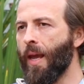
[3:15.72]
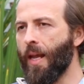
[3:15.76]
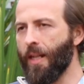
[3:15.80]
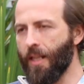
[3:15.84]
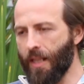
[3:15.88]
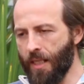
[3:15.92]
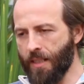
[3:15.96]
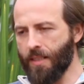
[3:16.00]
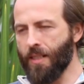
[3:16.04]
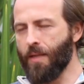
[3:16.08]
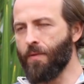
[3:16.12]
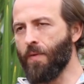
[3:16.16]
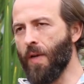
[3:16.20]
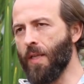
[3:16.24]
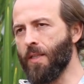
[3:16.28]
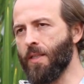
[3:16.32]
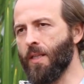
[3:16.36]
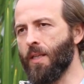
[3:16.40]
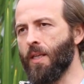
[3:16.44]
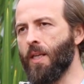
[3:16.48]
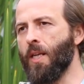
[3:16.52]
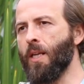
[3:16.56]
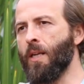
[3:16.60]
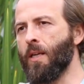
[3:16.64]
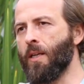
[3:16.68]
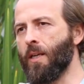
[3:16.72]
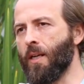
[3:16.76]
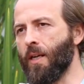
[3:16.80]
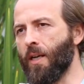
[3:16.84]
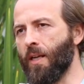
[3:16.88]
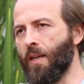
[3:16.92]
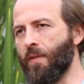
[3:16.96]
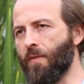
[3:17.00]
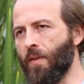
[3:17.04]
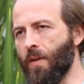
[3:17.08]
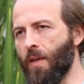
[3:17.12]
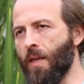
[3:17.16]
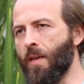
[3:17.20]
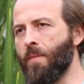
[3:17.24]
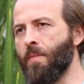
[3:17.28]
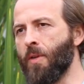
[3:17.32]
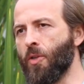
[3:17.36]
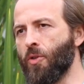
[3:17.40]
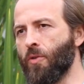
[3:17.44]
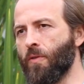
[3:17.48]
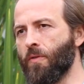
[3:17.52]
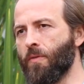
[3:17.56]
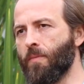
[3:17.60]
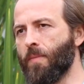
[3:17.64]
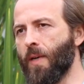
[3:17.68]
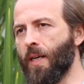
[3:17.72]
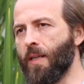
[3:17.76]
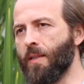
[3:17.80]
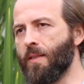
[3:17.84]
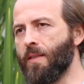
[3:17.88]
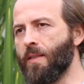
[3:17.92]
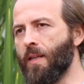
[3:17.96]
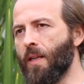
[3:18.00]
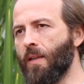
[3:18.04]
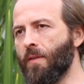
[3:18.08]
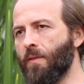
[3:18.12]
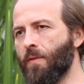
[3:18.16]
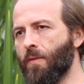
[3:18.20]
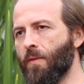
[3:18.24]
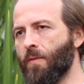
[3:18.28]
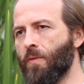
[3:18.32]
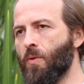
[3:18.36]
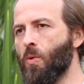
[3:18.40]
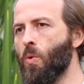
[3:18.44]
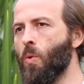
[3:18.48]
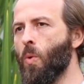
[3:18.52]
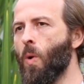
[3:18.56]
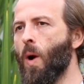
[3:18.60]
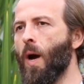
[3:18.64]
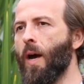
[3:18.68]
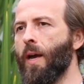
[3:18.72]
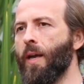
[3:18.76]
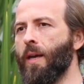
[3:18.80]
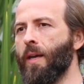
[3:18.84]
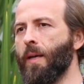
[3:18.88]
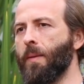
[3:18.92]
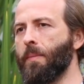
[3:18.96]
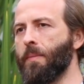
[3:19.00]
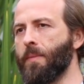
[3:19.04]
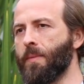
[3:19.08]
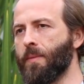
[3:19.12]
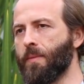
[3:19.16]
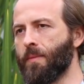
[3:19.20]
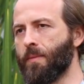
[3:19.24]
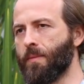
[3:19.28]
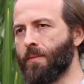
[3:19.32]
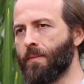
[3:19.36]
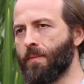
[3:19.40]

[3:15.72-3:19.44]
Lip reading: And this creates an inner kind of an image of myself, of who I am.